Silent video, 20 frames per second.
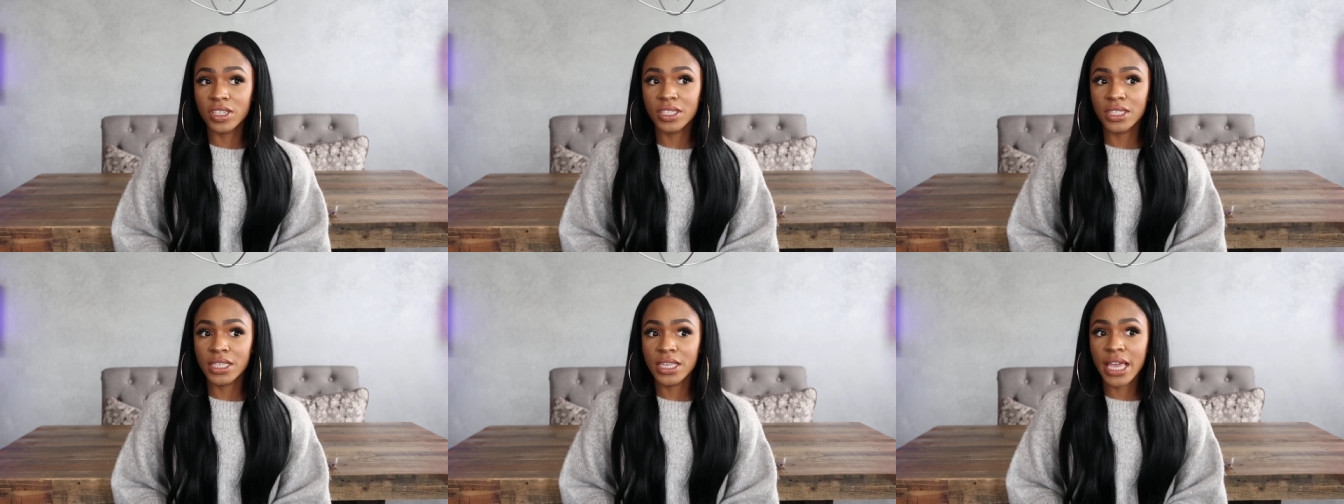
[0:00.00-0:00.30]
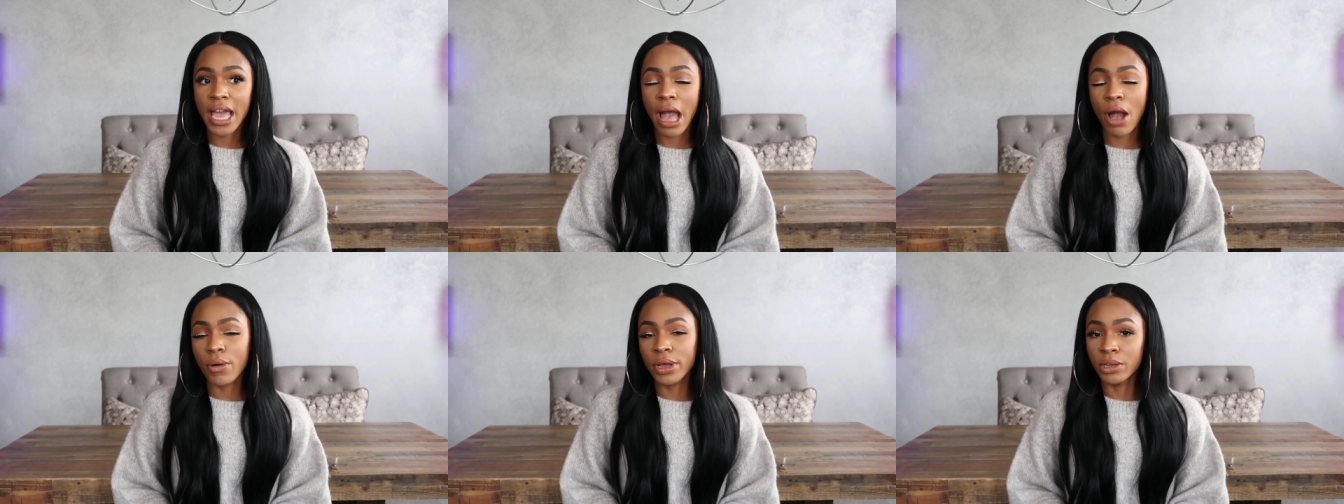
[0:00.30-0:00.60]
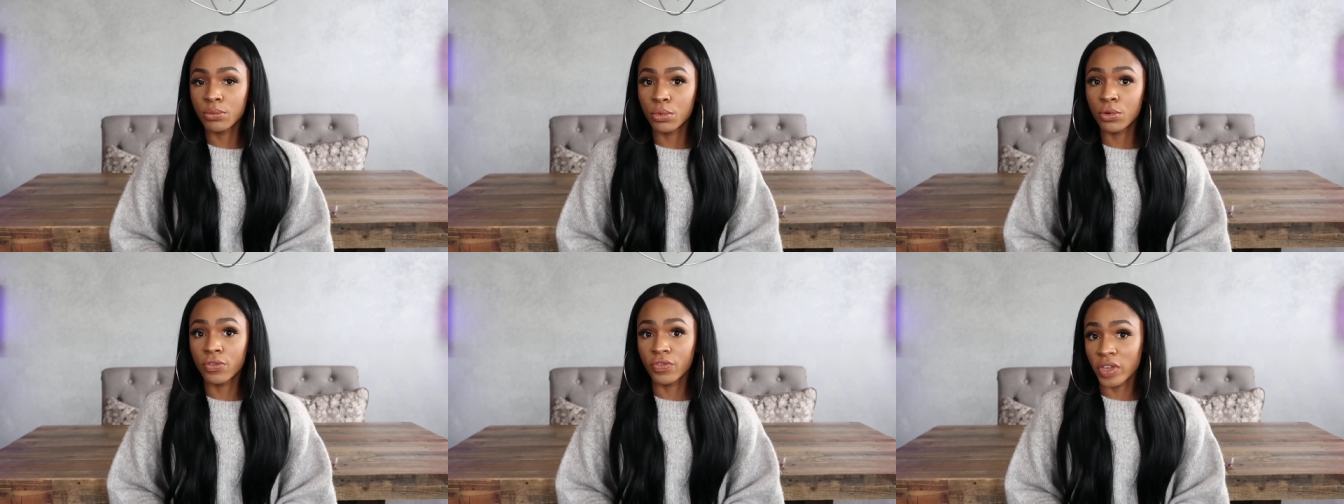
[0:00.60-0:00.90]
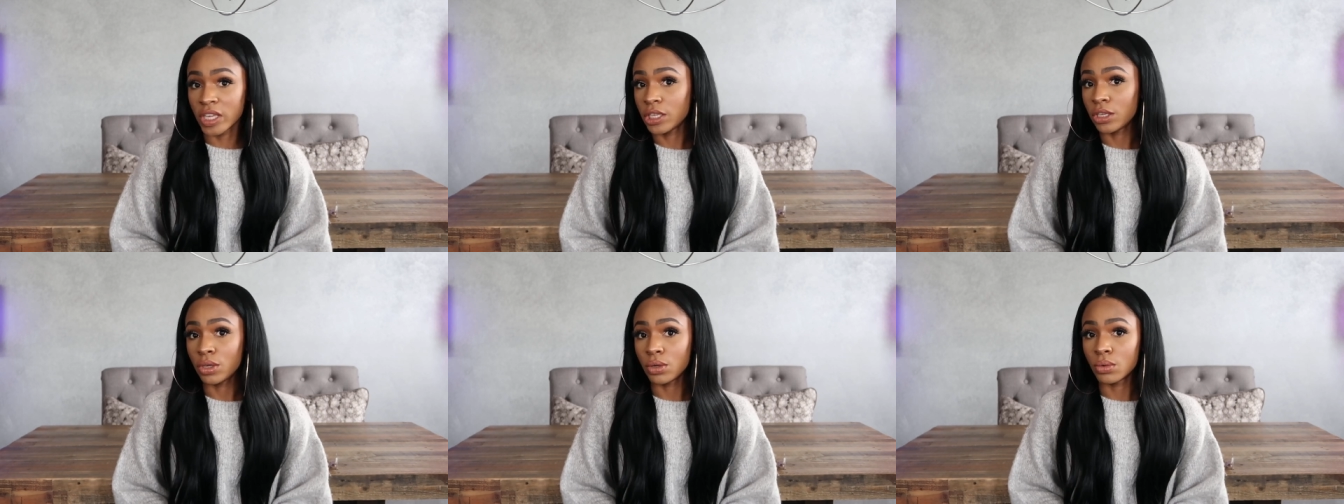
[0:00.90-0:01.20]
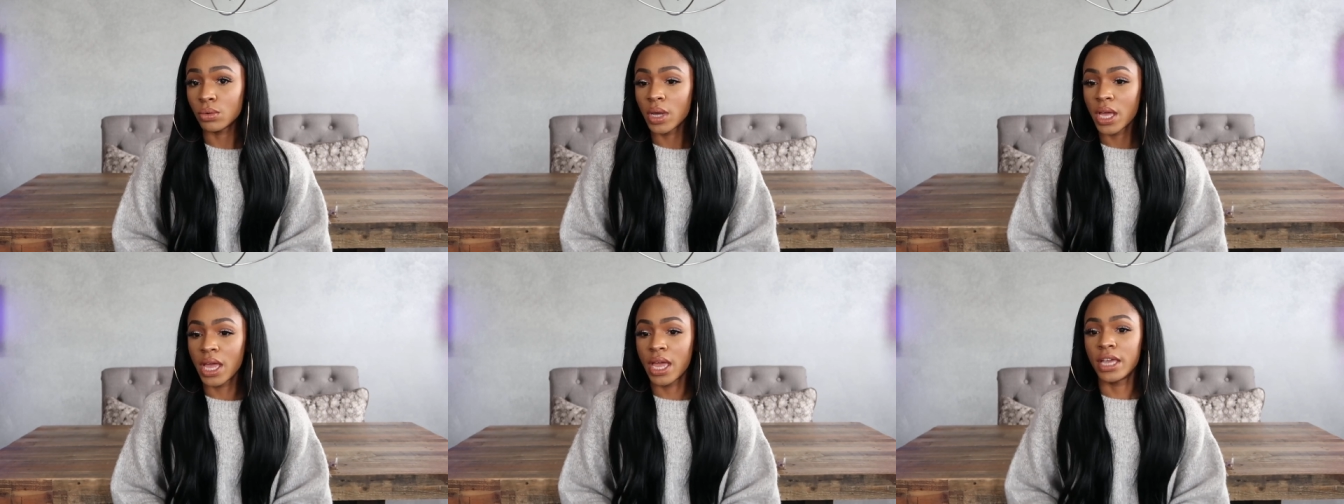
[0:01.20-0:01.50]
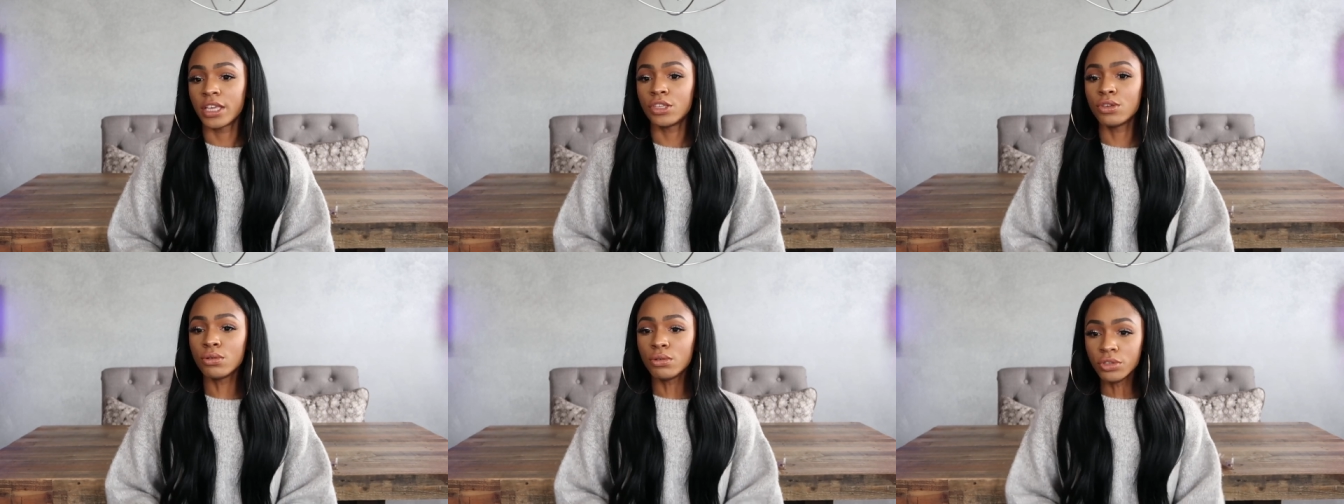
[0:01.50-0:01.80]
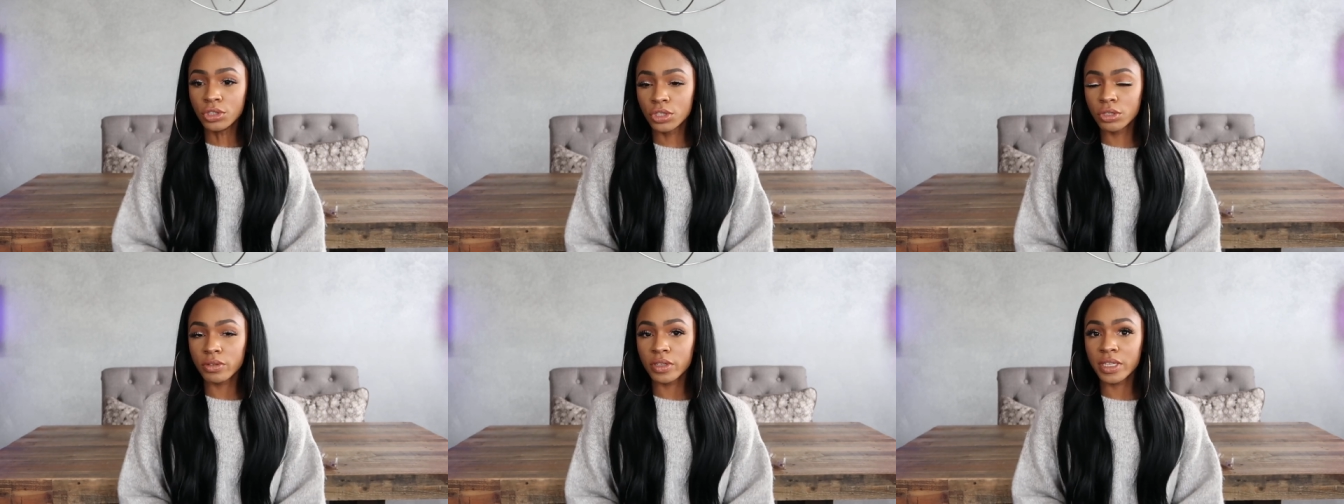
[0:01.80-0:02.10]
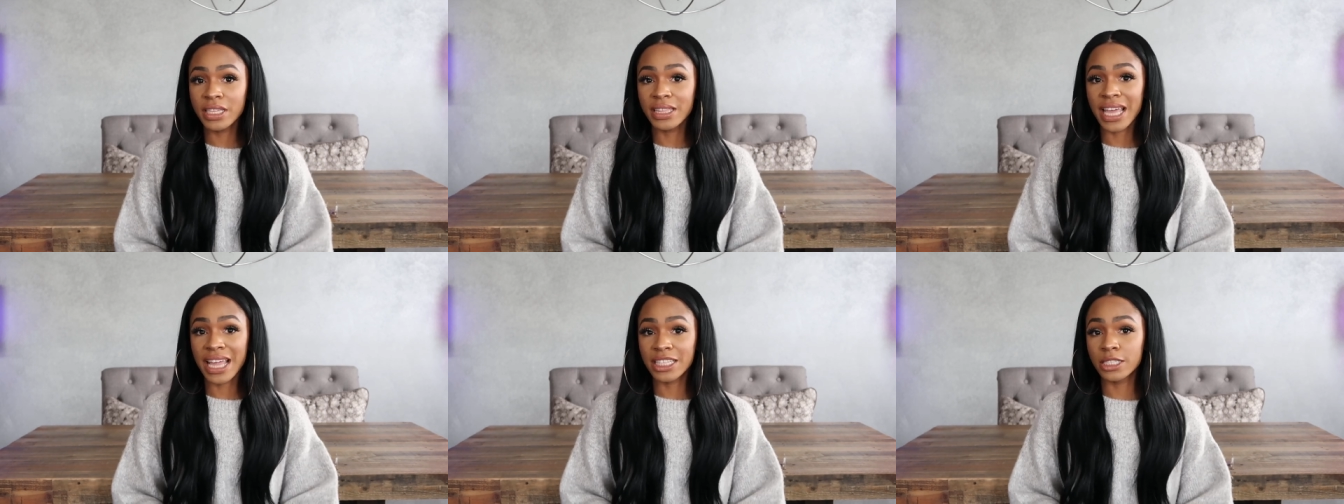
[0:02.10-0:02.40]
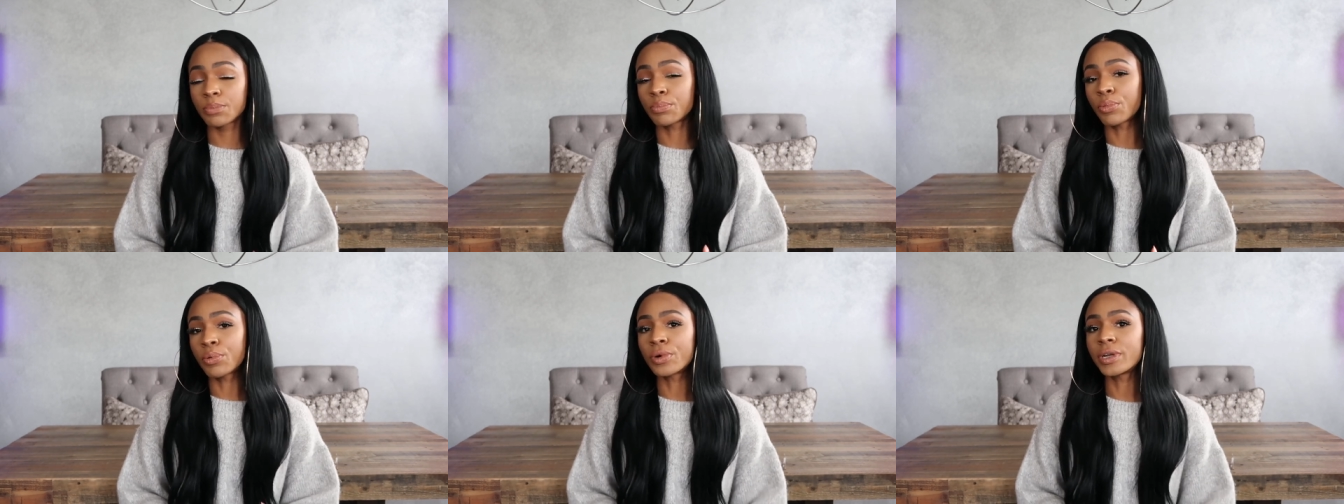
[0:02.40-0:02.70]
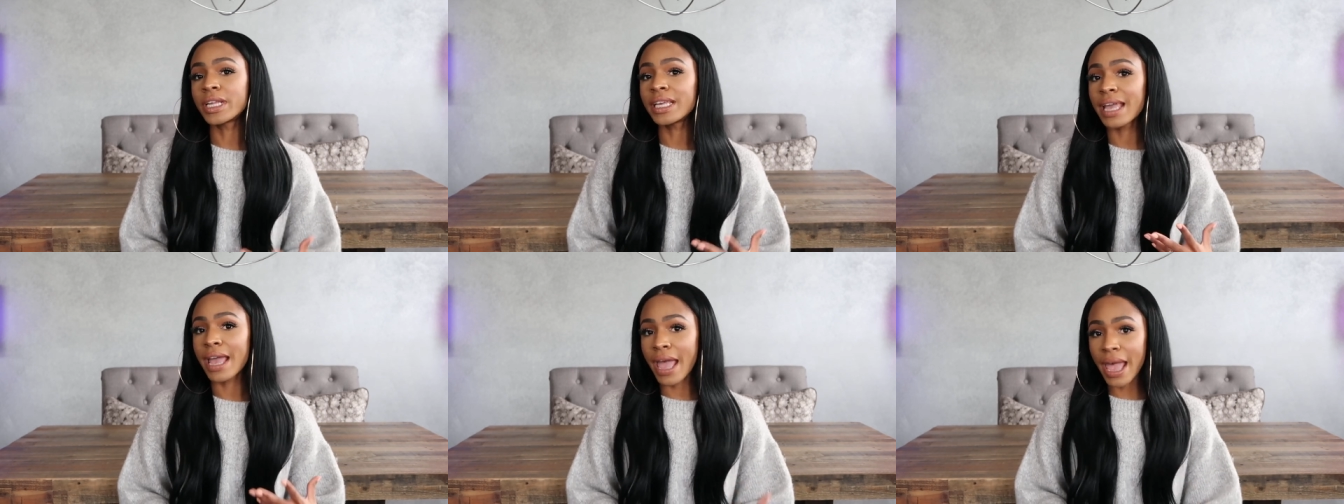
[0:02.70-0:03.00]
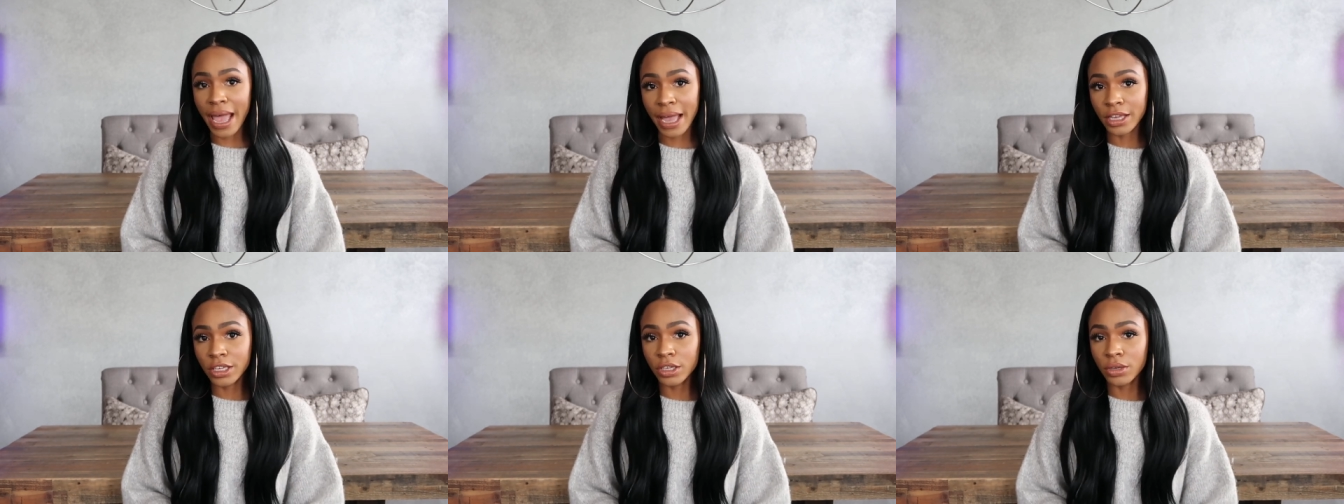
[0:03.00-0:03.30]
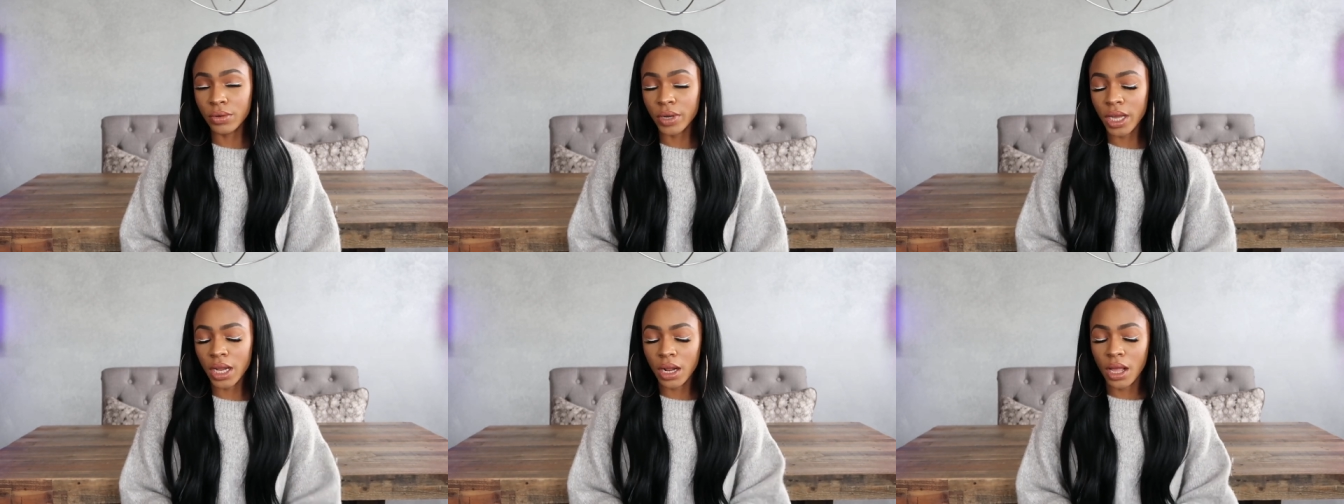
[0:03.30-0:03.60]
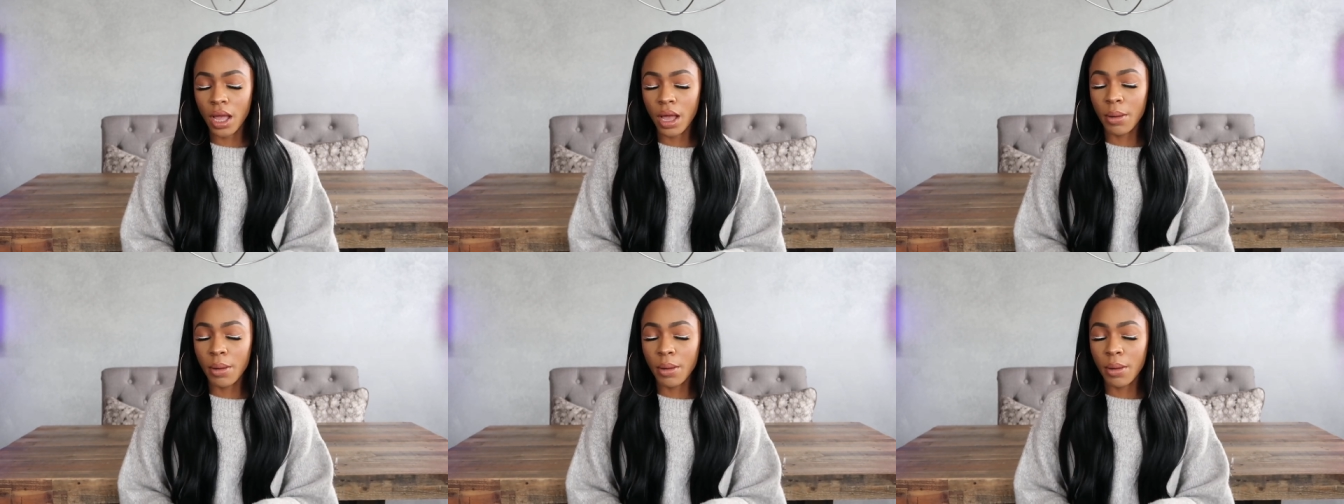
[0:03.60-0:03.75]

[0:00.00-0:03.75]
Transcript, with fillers: to see how it will fit you. Usually that's pretty accurate,